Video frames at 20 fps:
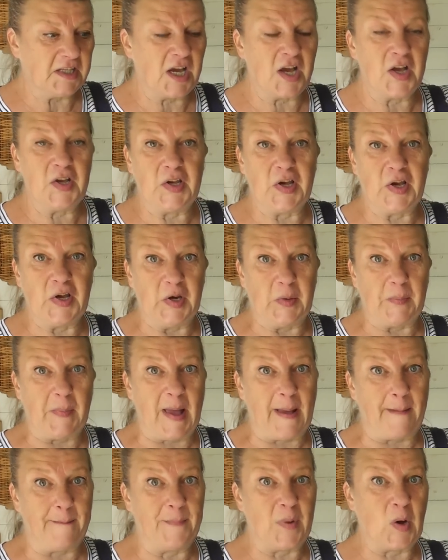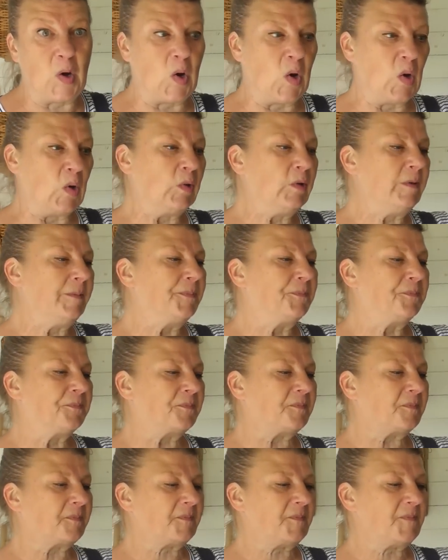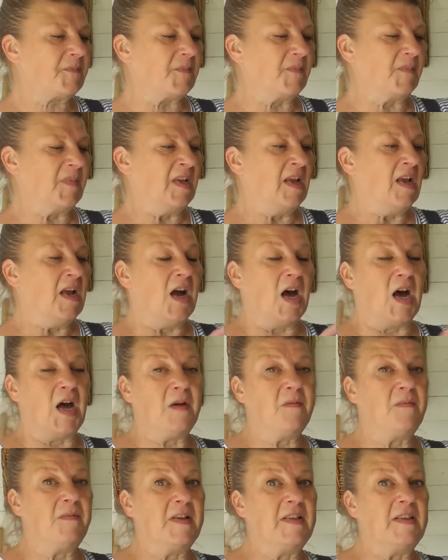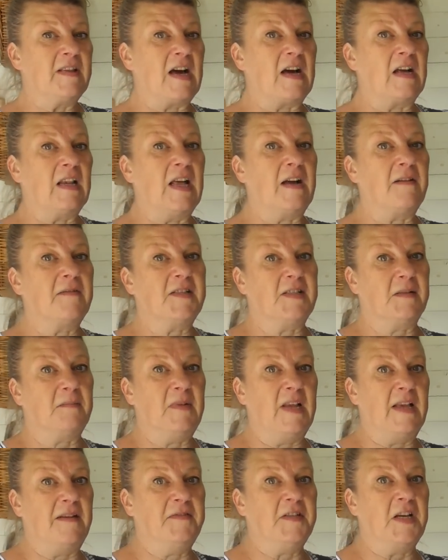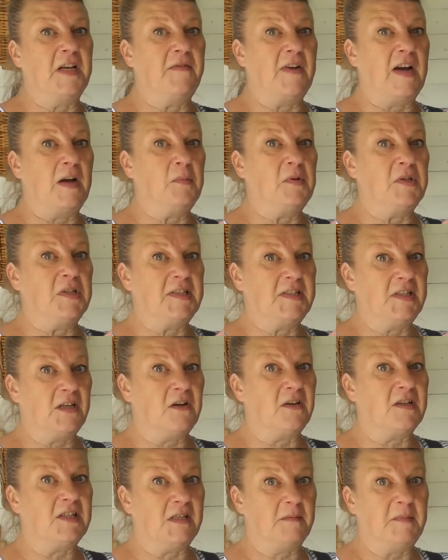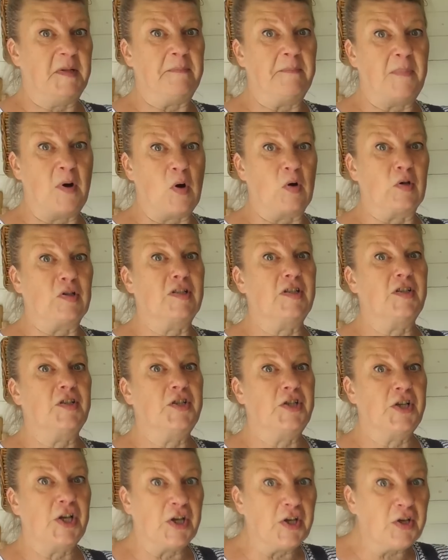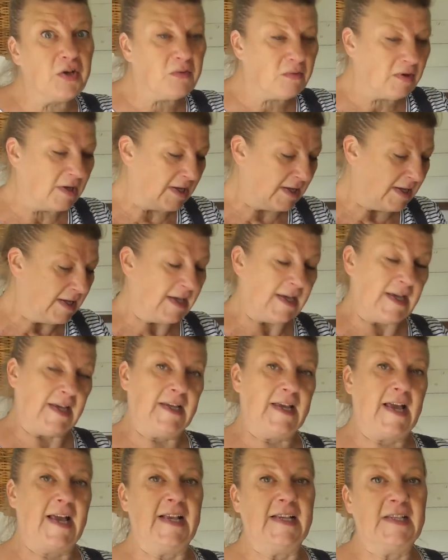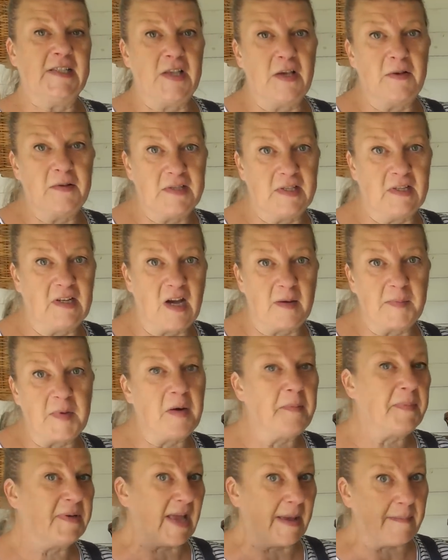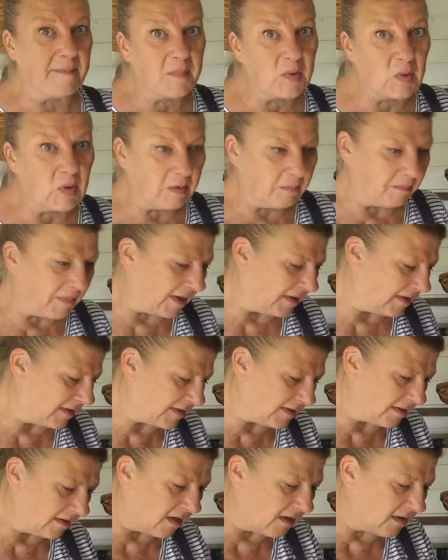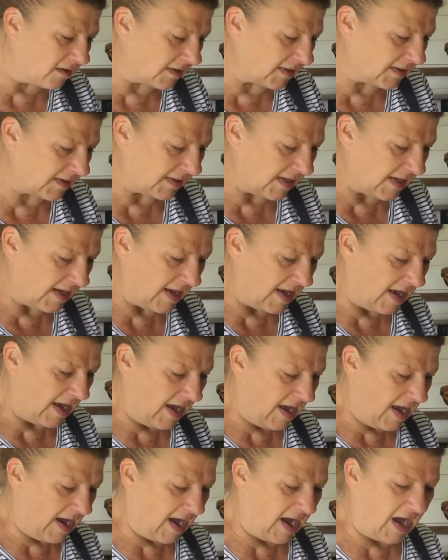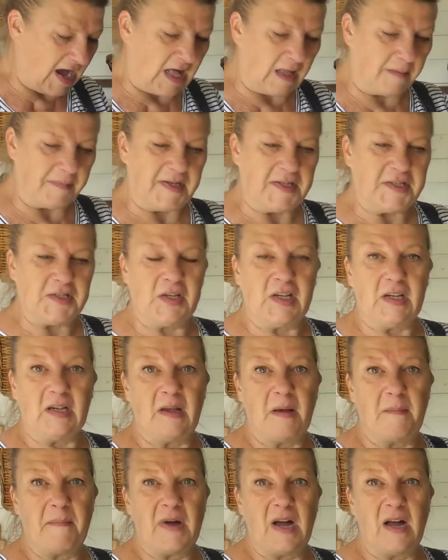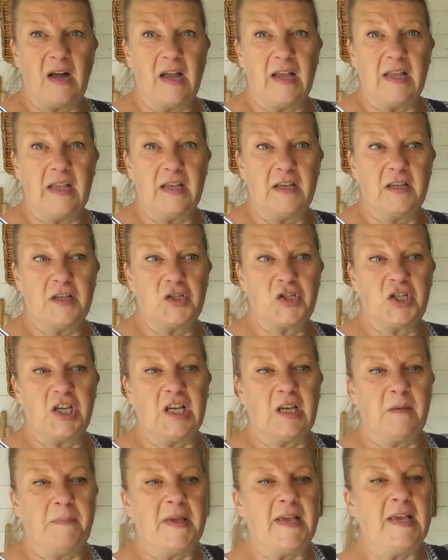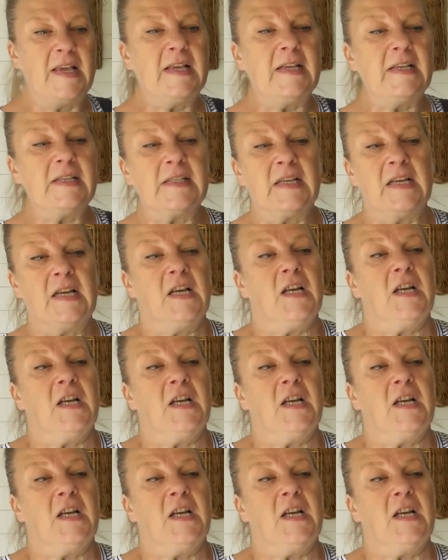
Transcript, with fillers: Coco de Paimpol. Hopefully I'll have some left over. I will start some in pots too, in case those that come up get mullered by the slugs. I'll be doing my chickpeas.